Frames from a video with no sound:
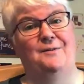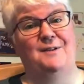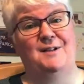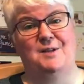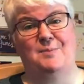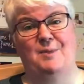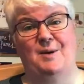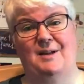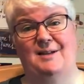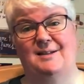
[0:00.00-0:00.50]

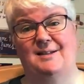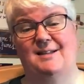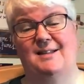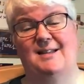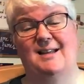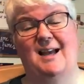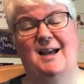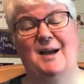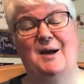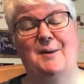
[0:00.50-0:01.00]
Isabell's
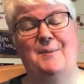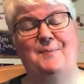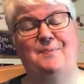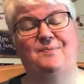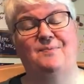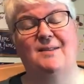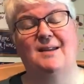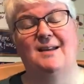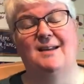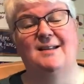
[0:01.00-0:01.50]

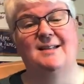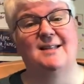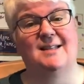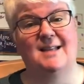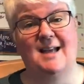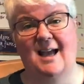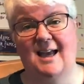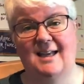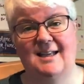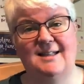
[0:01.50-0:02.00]

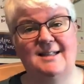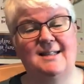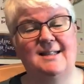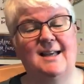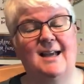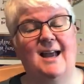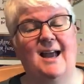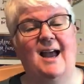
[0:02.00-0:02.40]
designs.